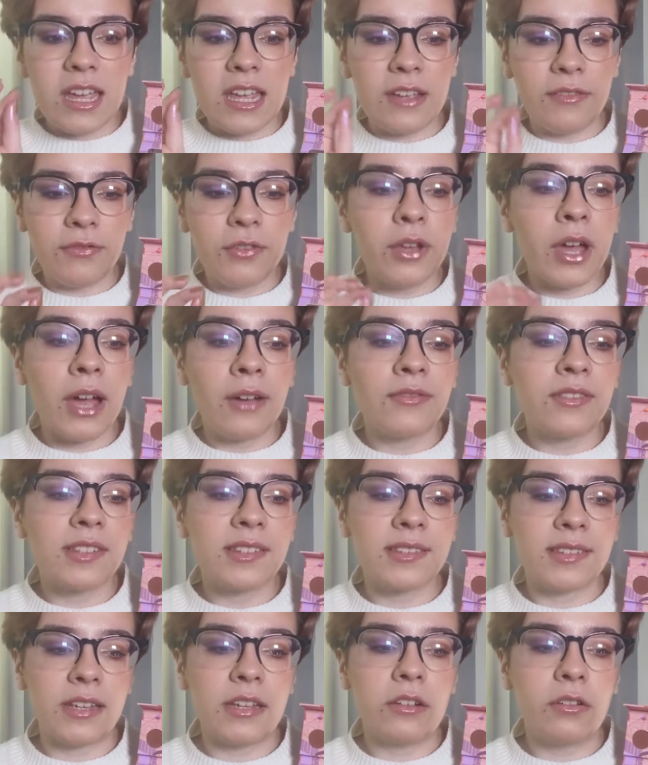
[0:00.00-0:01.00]
If you have the
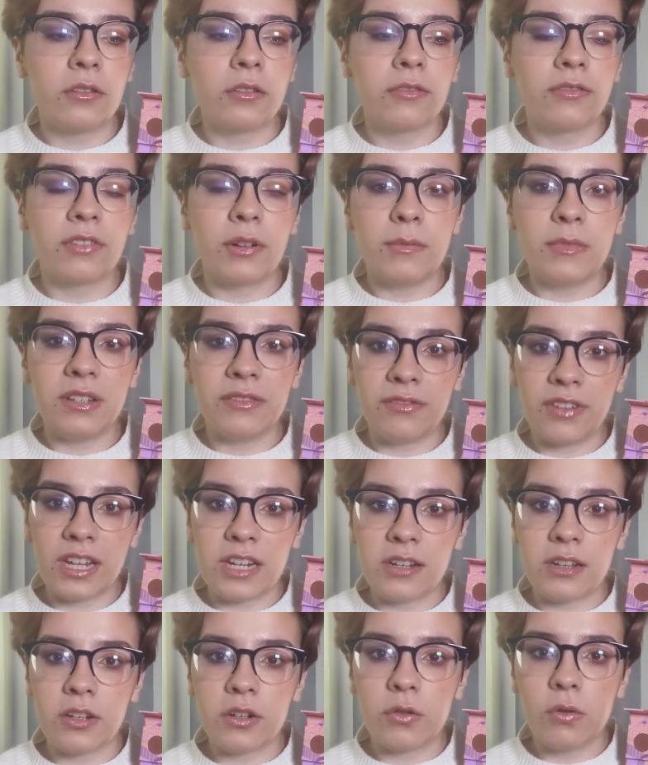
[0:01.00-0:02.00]
single from
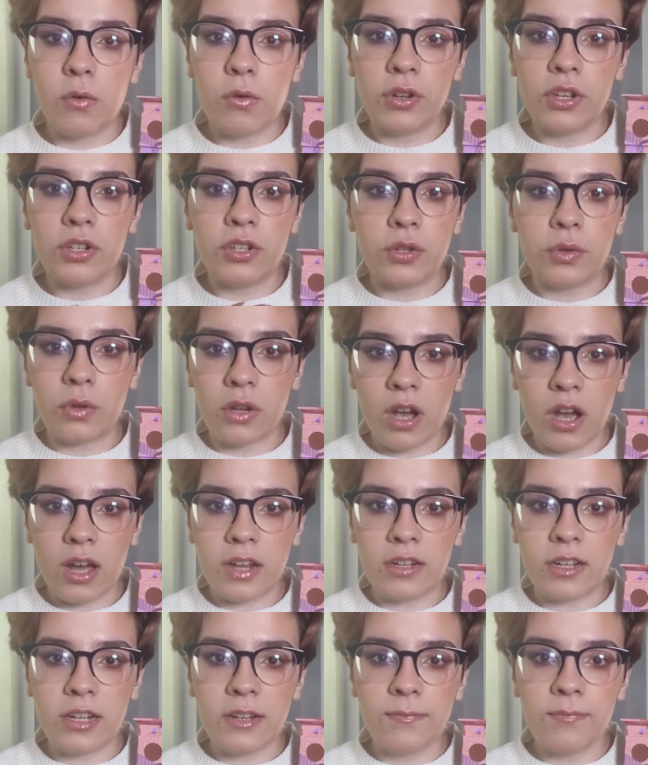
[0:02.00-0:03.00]
Divina called
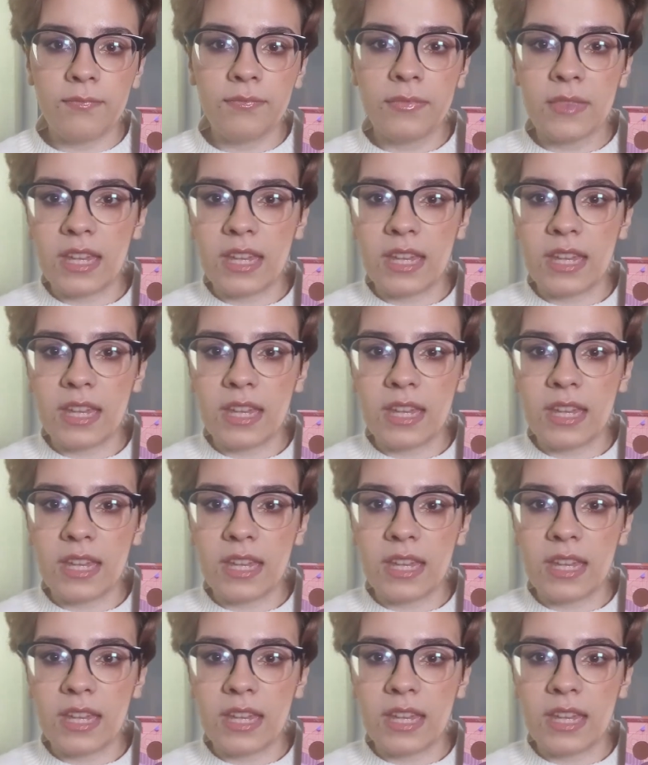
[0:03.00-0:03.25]
Tucana,